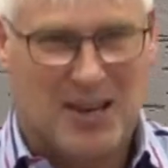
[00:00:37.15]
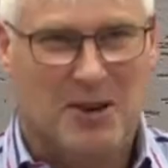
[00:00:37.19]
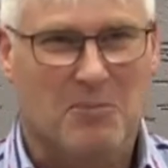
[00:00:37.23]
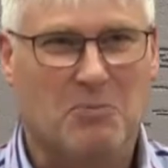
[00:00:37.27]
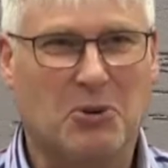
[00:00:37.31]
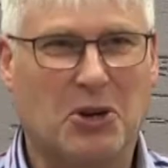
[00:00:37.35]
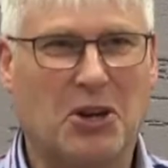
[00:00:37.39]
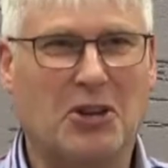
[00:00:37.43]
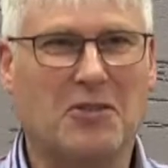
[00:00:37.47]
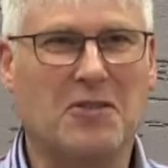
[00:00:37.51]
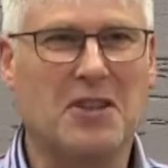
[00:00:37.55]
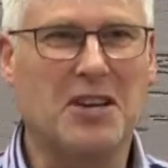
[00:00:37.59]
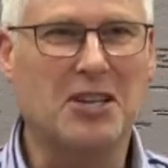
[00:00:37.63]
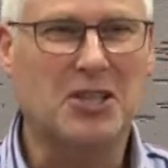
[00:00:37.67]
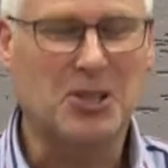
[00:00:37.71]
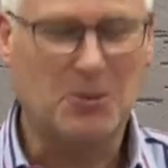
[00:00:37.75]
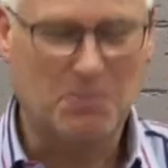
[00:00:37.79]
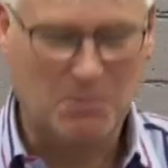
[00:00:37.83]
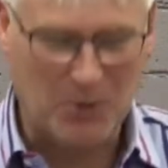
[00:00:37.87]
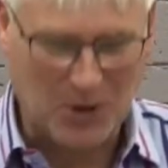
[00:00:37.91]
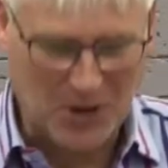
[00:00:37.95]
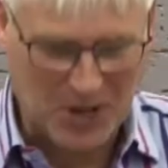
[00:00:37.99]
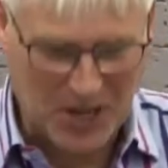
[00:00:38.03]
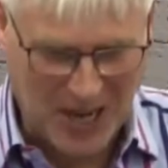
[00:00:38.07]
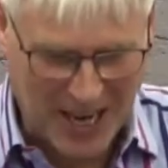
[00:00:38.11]
But on this
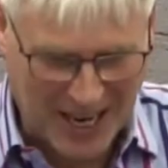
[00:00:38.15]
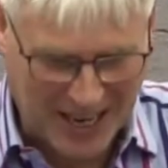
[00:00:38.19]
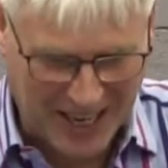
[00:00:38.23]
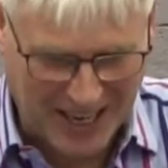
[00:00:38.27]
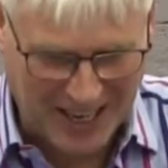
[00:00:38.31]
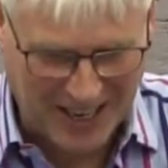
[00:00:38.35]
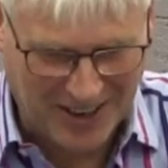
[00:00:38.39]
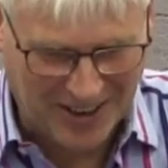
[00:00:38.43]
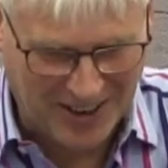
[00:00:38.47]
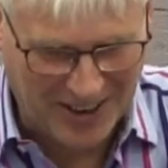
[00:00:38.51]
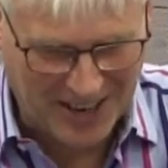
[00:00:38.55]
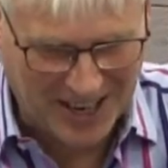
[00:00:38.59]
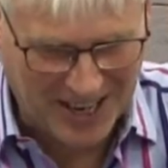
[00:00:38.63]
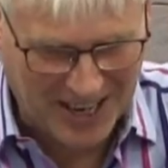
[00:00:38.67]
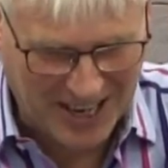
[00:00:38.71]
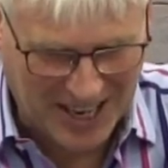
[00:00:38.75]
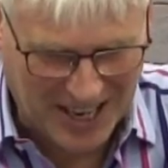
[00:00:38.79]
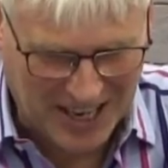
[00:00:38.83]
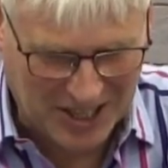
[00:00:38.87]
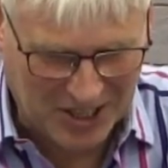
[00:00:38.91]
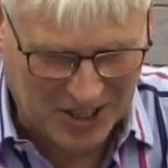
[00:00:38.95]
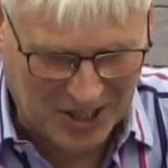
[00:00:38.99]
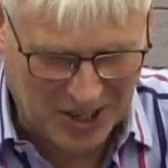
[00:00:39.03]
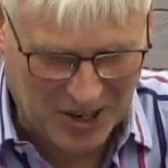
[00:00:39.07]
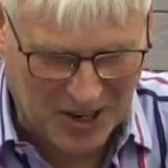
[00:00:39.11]
particular
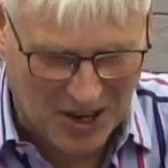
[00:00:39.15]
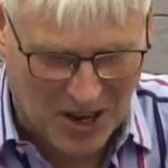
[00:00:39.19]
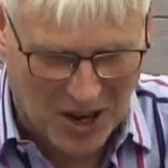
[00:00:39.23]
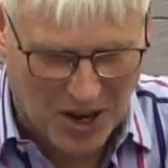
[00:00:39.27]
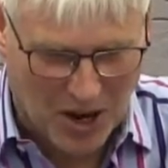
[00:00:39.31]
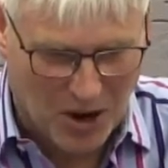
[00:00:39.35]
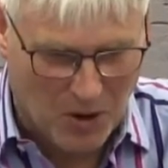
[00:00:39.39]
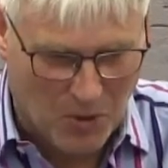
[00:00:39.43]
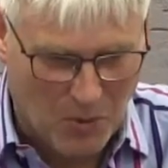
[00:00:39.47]
occasion,